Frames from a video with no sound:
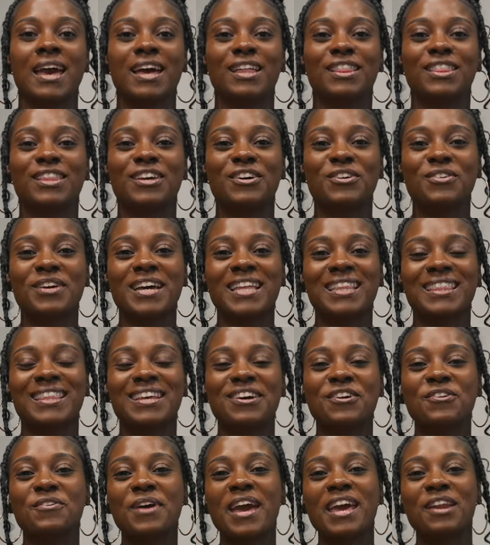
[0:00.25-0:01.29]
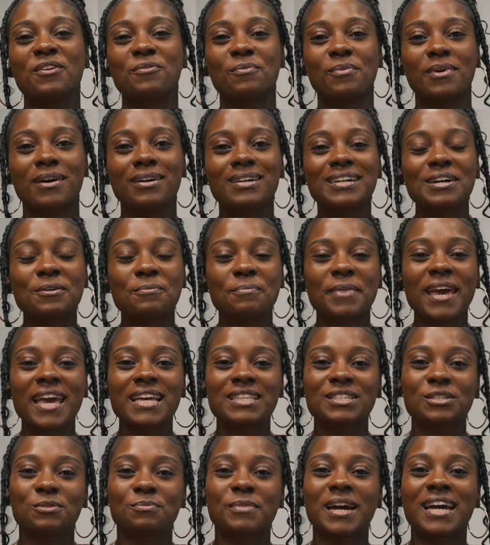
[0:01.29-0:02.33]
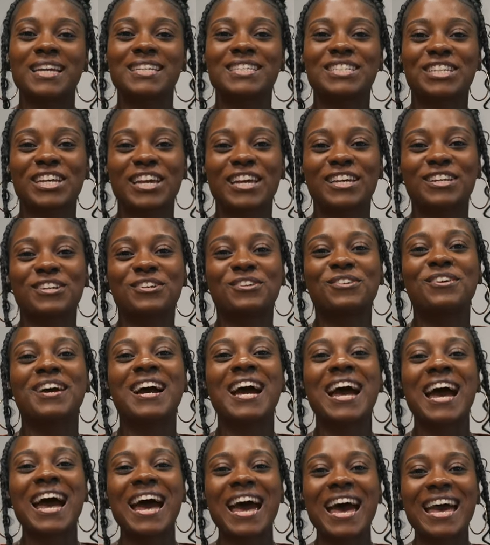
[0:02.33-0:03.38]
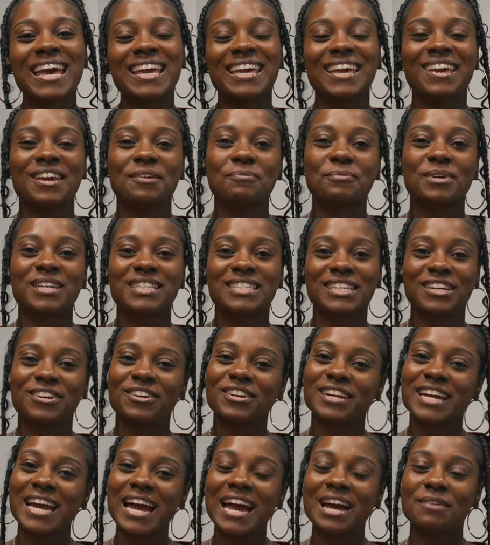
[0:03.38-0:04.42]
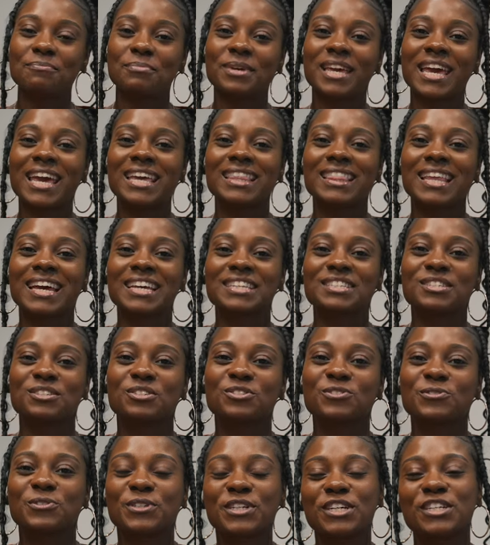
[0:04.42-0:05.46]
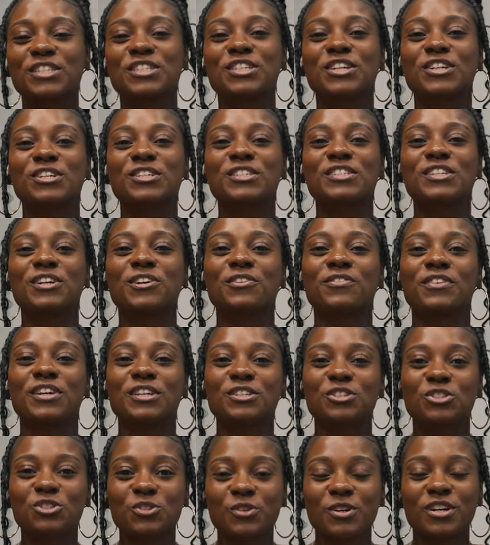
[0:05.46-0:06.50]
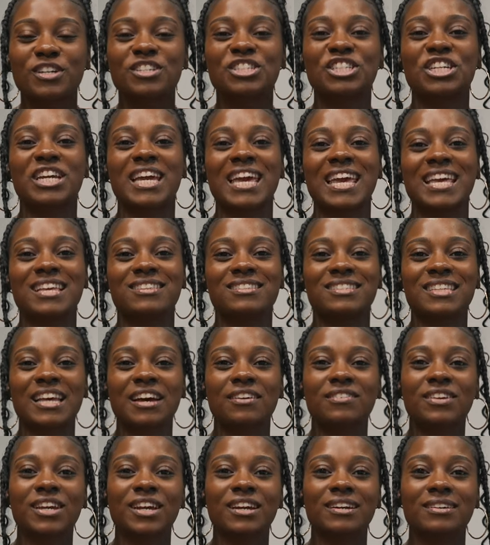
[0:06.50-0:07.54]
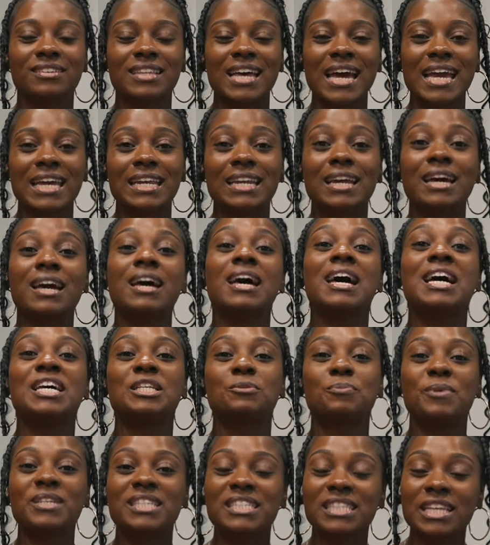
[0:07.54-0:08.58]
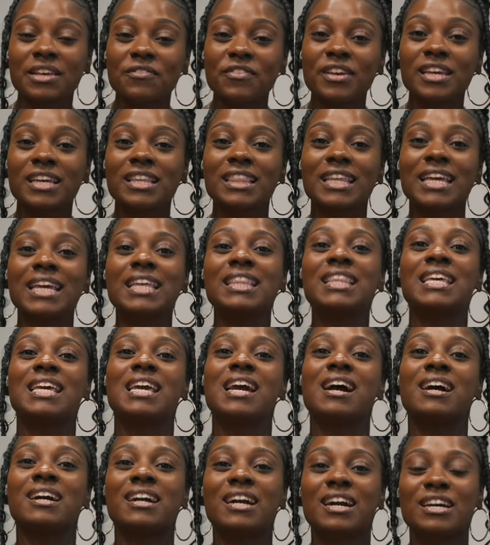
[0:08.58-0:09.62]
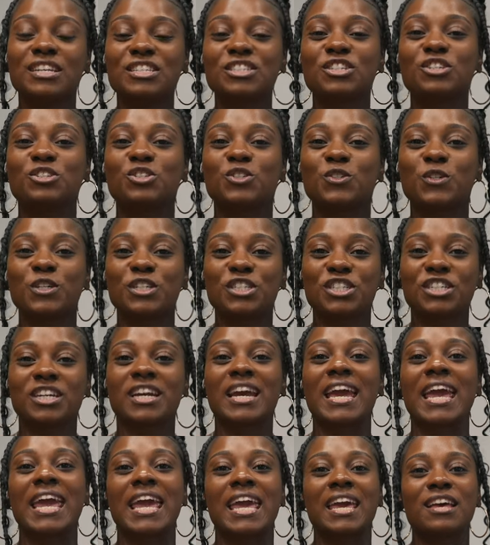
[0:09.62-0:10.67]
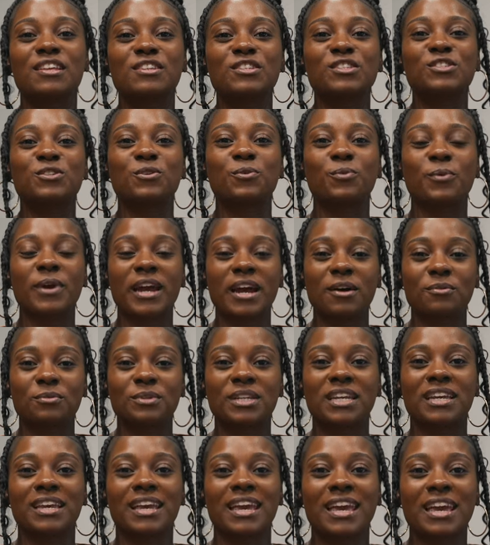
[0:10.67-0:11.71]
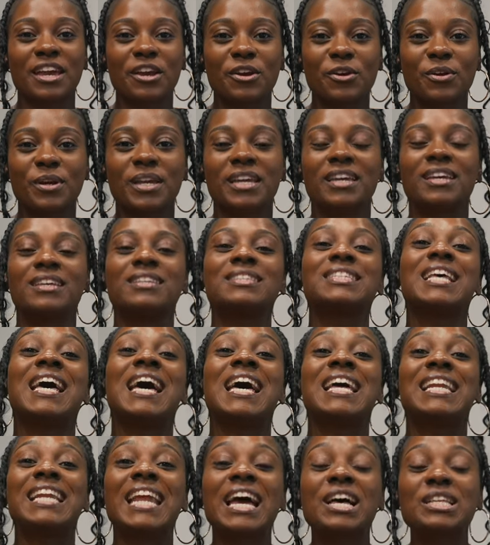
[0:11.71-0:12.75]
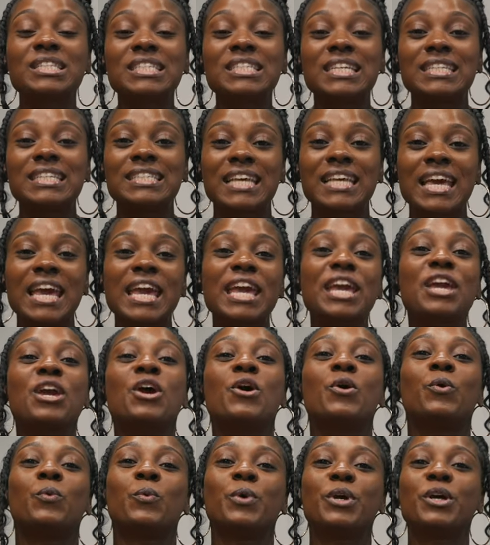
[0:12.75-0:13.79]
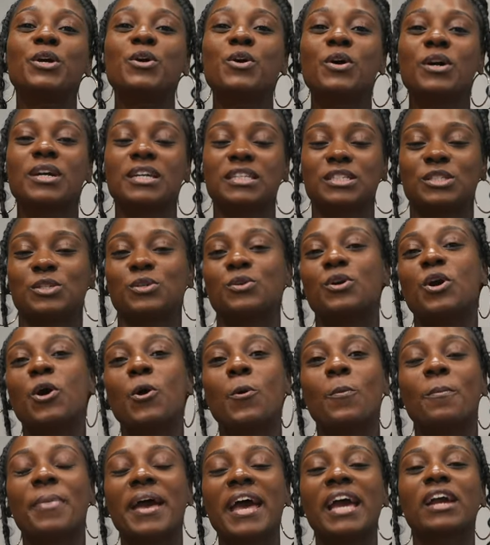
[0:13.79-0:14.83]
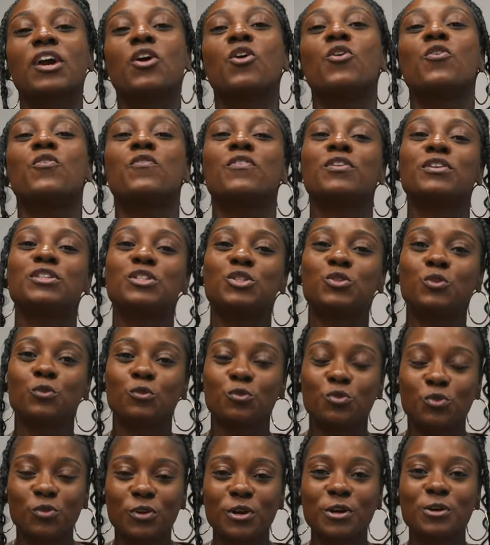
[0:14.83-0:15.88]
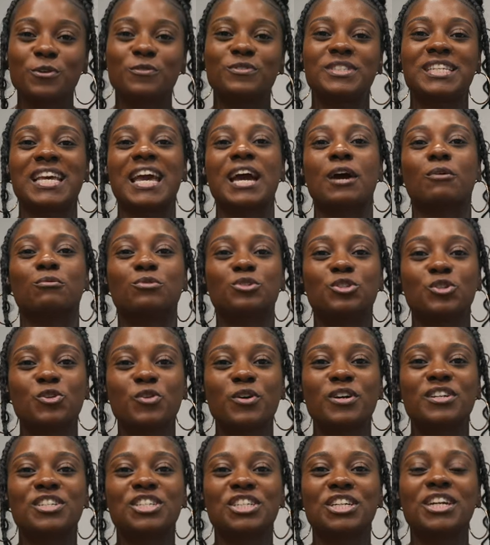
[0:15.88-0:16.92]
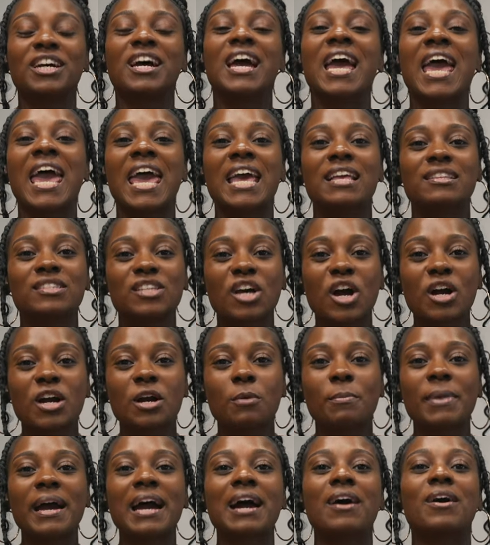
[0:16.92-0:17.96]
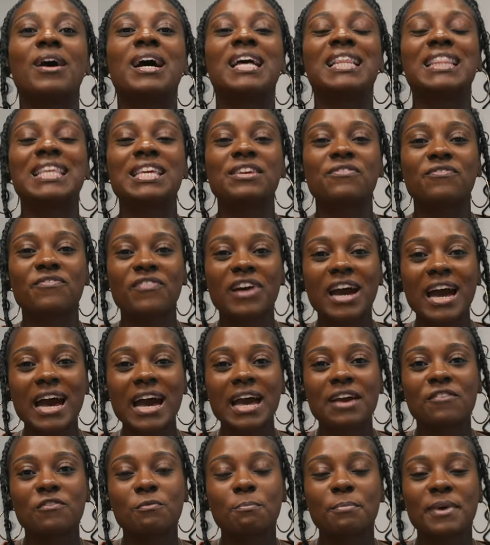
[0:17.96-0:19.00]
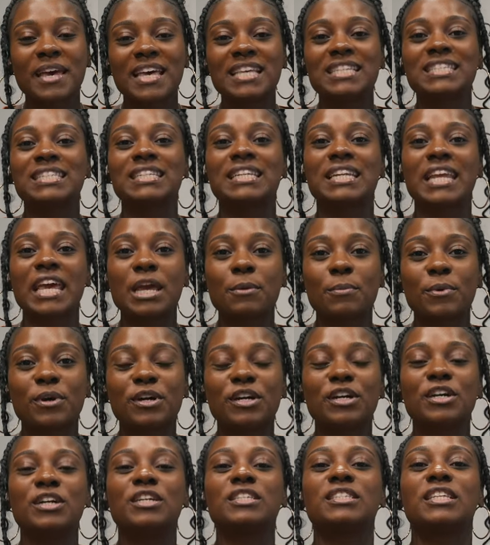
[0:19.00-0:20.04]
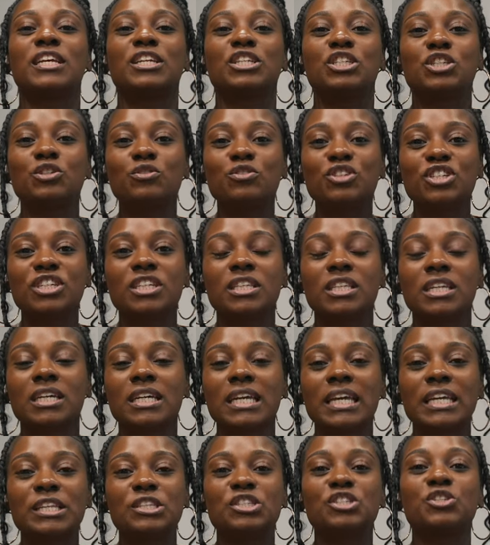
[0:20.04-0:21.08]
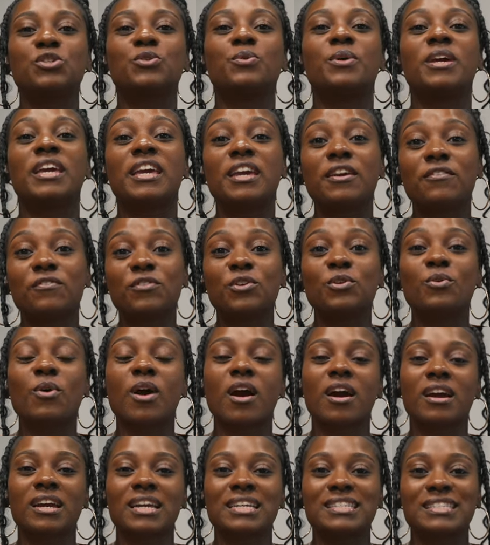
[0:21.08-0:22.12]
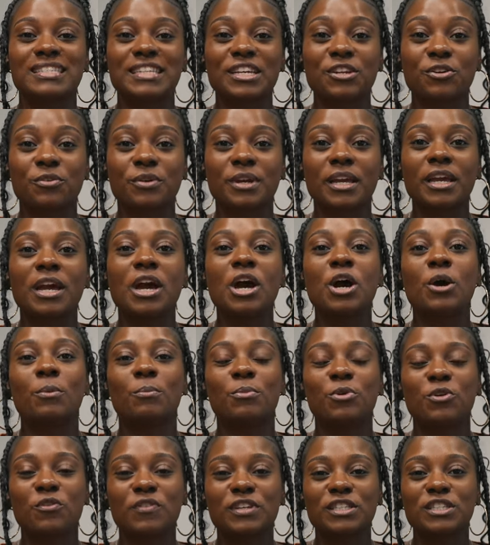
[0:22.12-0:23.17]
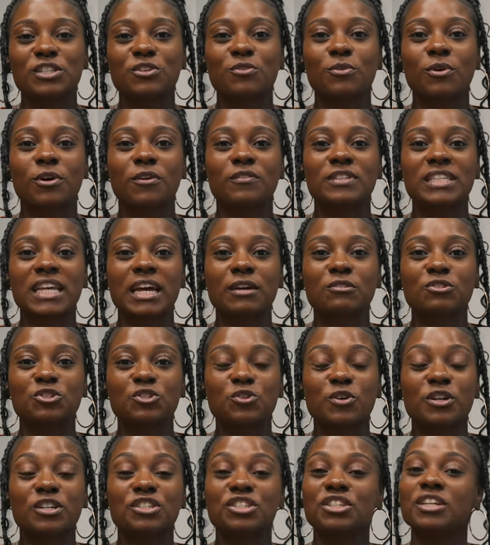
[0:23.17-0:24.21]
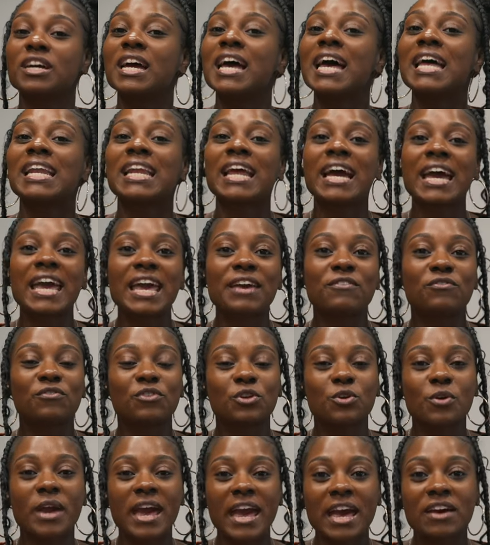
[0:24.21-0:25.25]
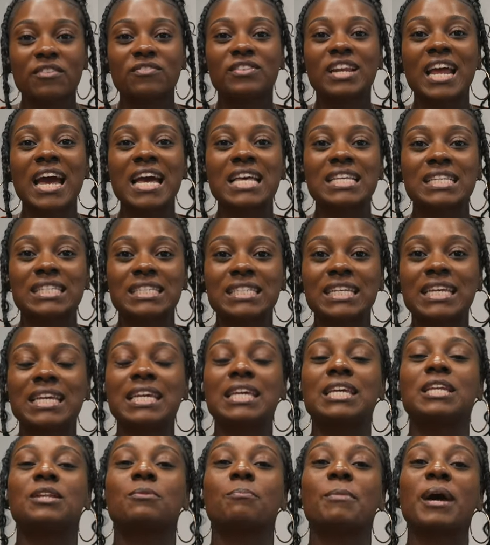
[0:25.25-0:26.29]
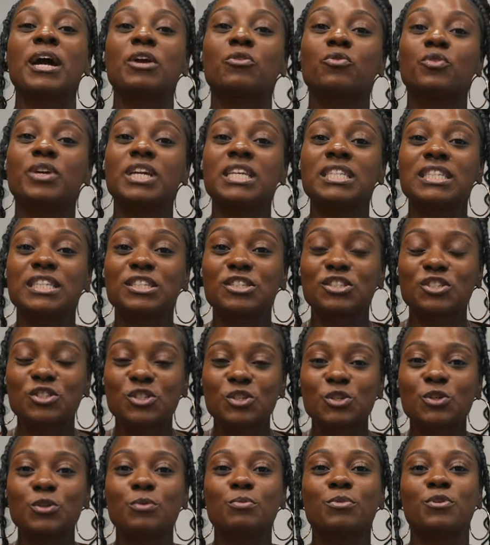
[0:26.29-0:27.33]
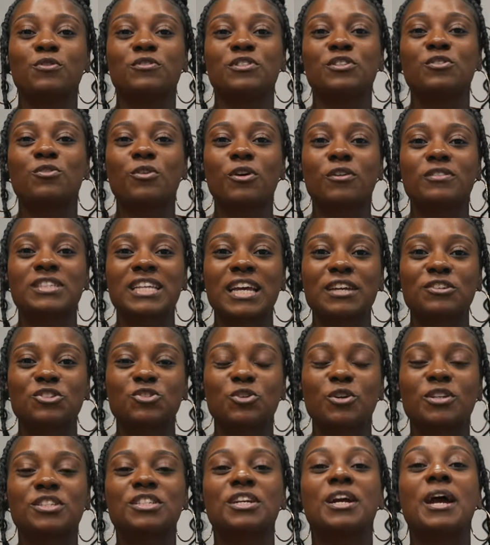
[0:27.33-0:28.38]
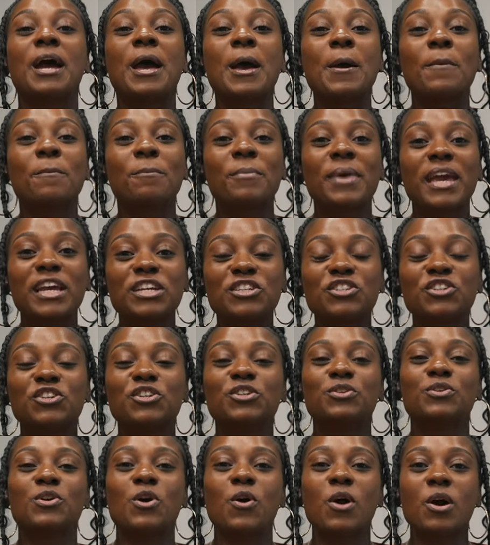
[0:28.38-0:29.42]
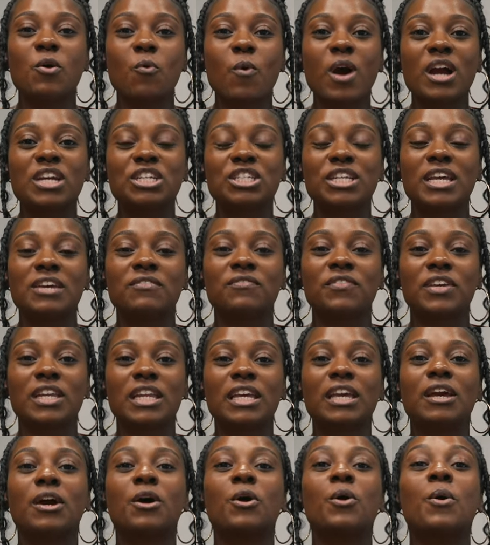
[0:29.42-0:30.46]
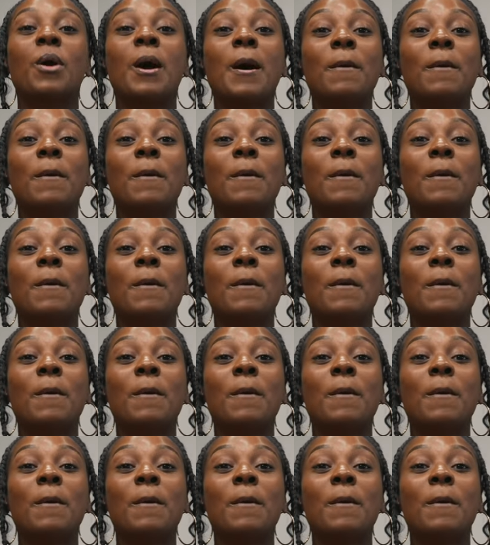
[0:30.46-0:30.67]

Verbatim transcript: Hello, hello, and welcome back to my channel. I am Katerra Godbee, a licensed realtor serving Georgia and South Carolina, specifically the Augusta, Georgia and surrounding areas. Now today, we're going to go back over to Grovetown, Georgia, and talk about the five best neighborhoods that you should look into if you are considering moving to Grovetown, Georgia. Now, if you have not seen my reasons to move to Grovetown, Georgia, make sure you go and watch that video.